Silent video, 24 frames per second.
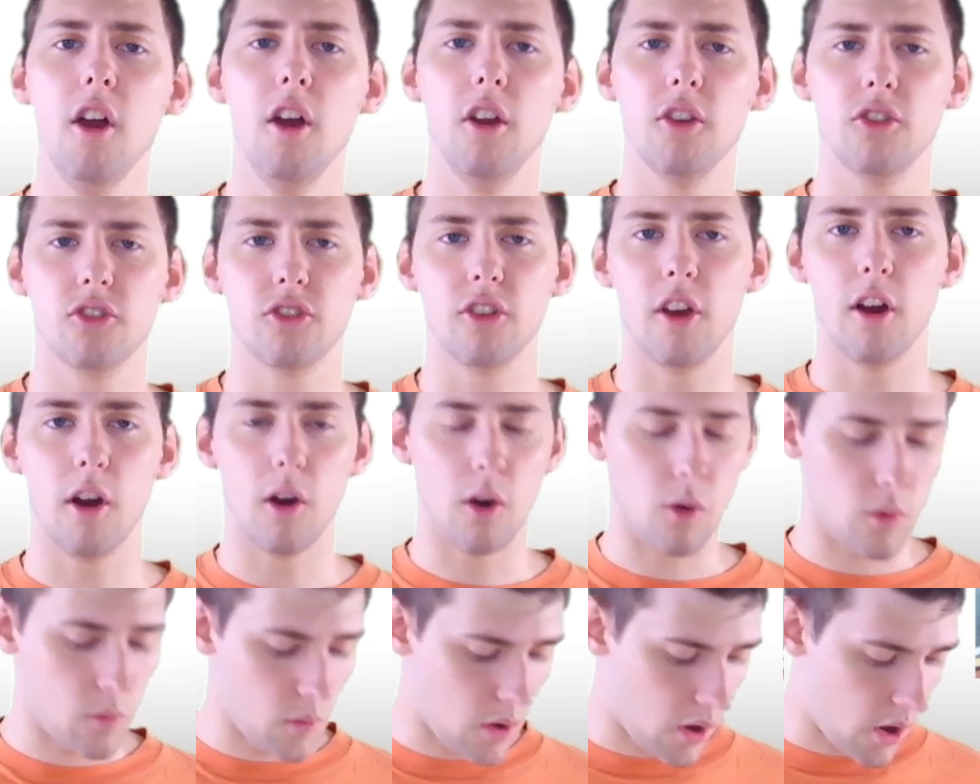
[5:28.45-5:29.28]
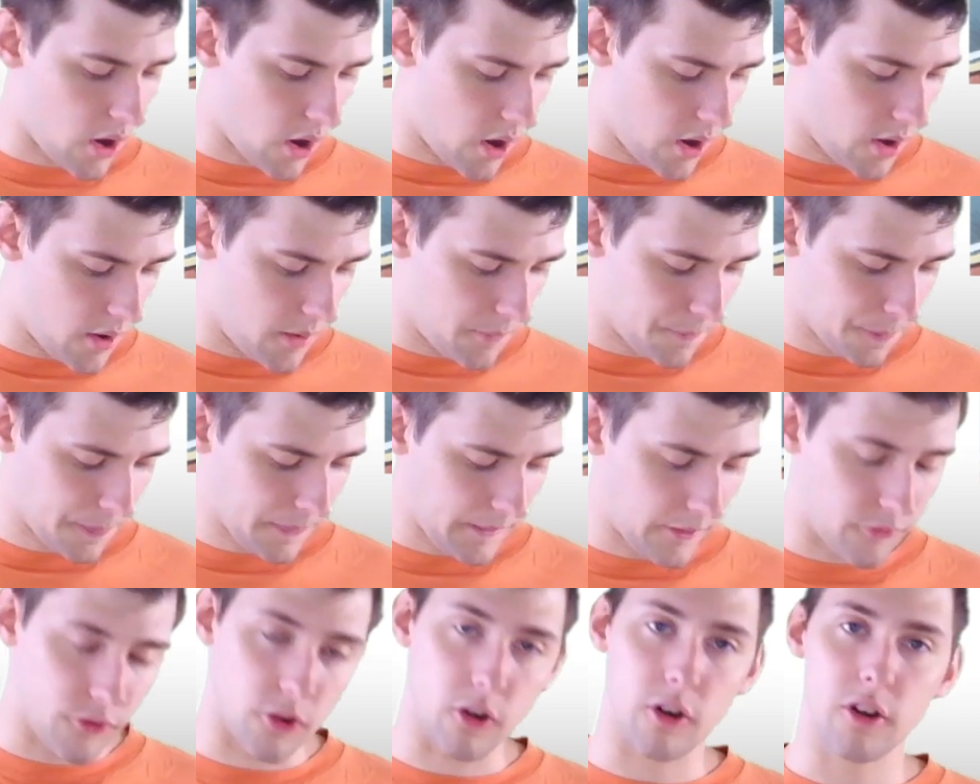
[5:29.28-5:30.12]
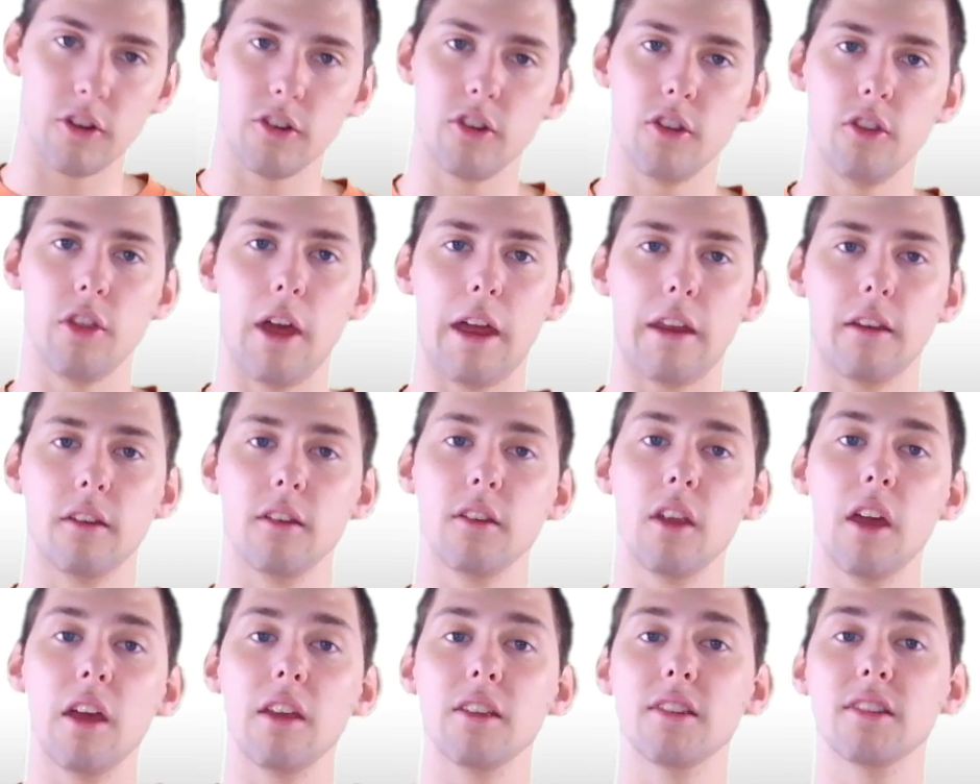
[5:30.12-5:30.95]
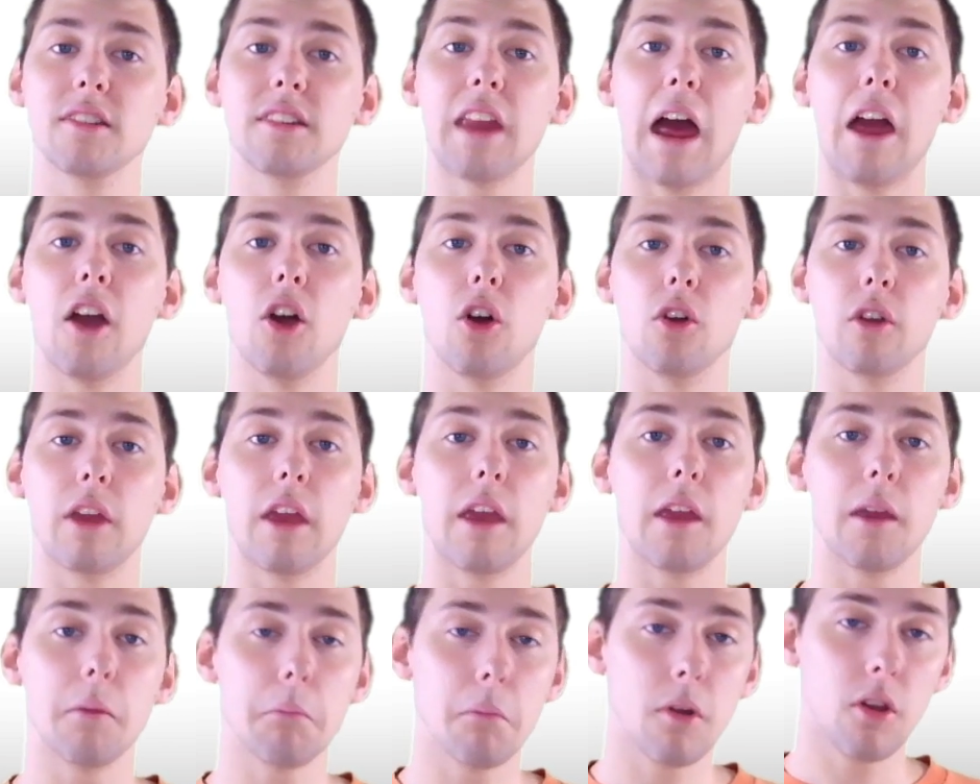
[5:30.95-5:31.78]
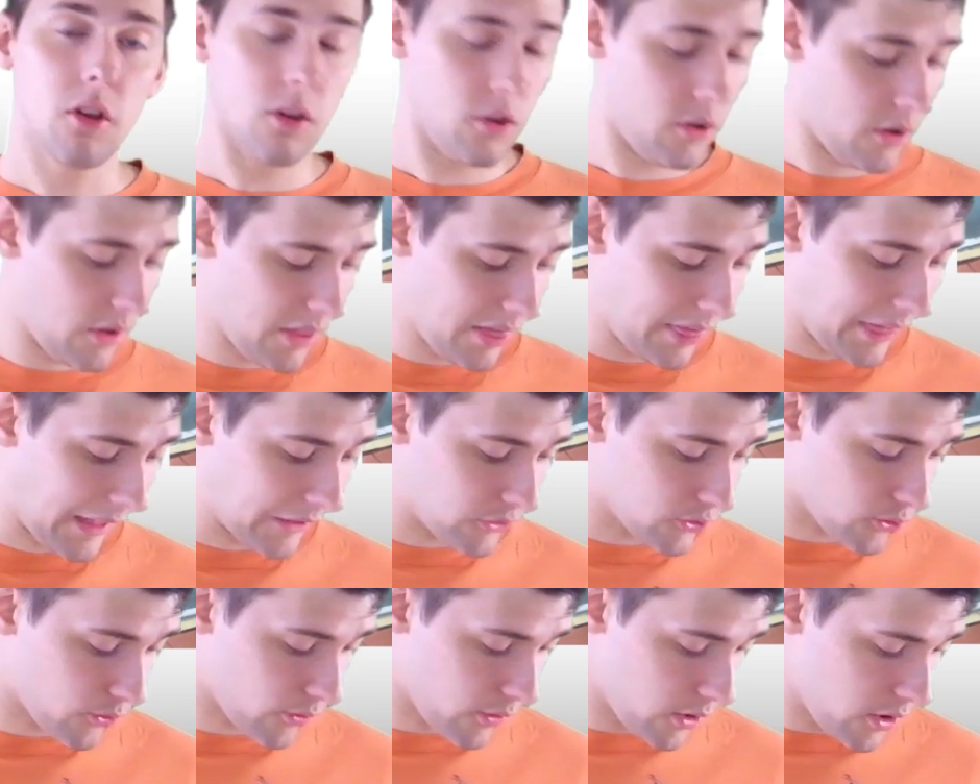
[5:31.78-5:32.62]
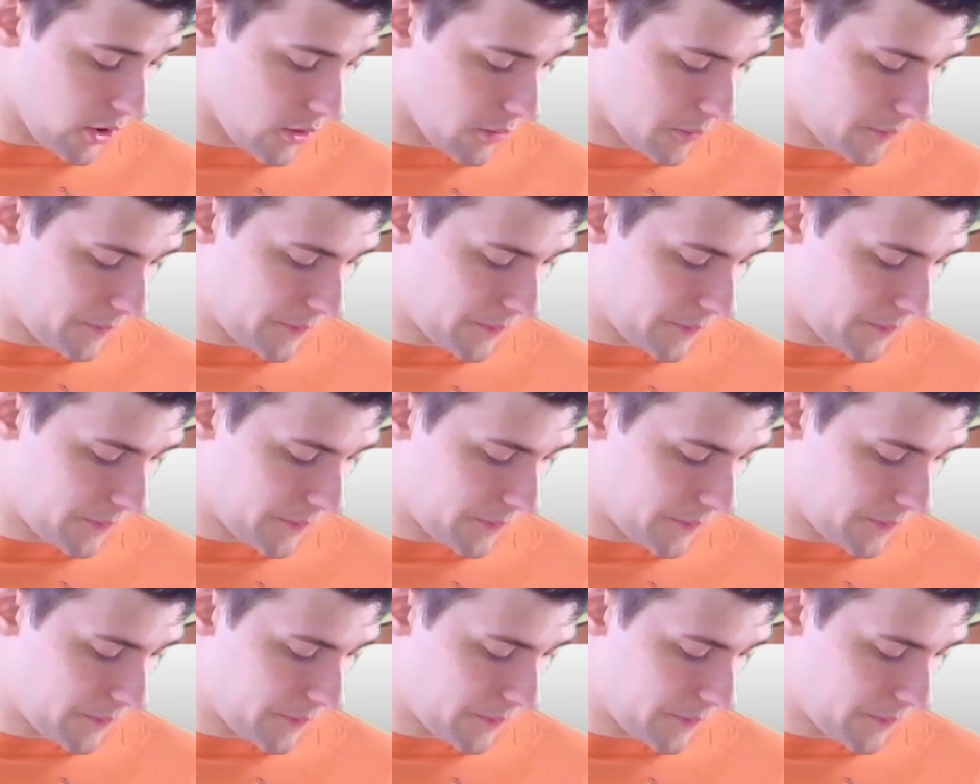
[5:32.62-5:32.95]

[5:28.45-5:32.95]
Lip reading: So if you're into that style game, that's for you.